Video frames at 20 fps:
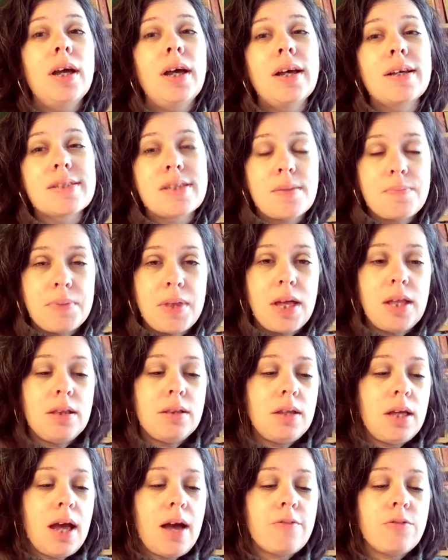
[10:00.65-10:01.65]
except that
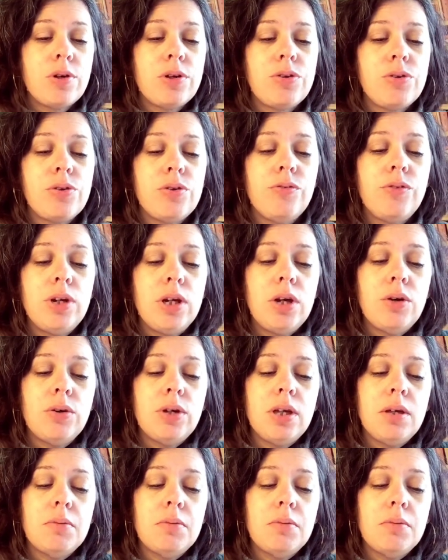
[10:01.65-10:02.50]
halfway through the video he